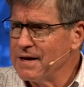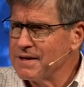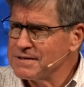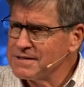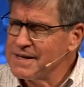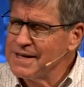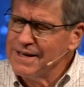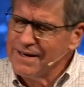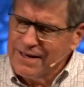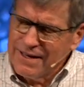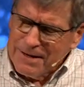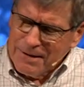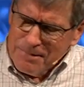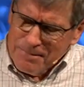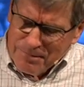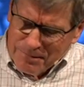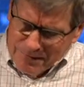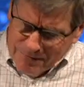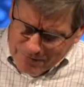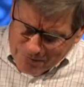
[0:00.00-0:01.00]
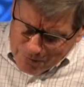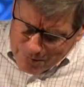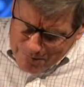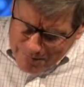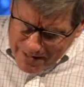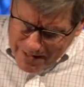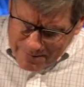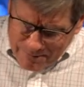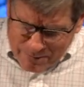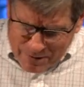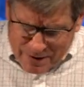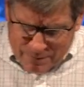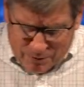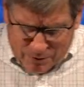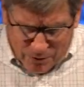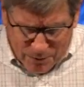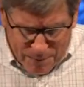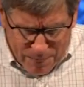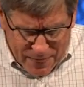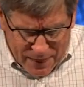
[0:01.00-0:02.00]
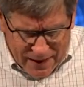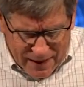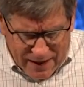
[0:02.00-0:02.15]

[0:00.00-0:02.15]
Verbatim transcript: See, for many people,